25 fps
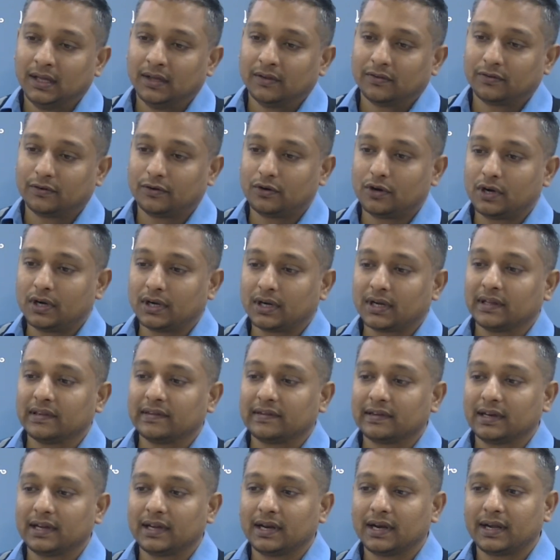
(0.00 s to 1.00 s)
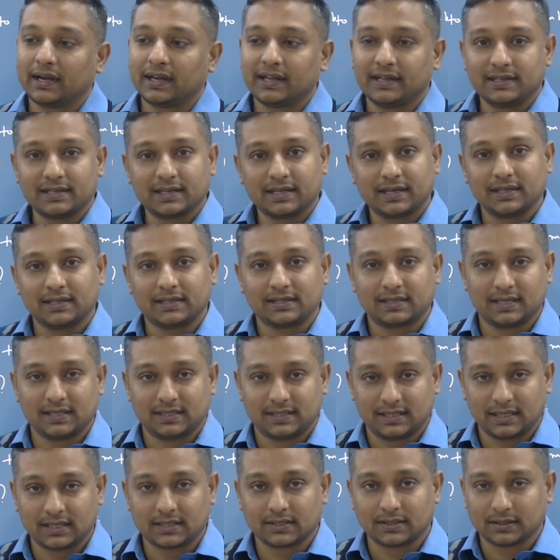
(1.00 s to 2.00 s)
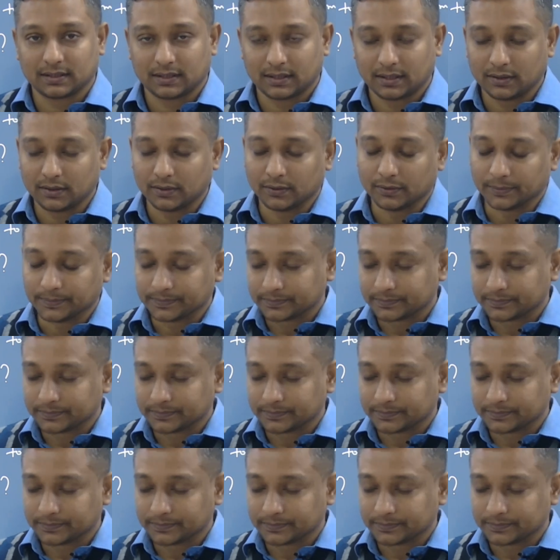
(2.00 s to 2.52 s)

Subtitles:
So don't consider a teacher is teaching you.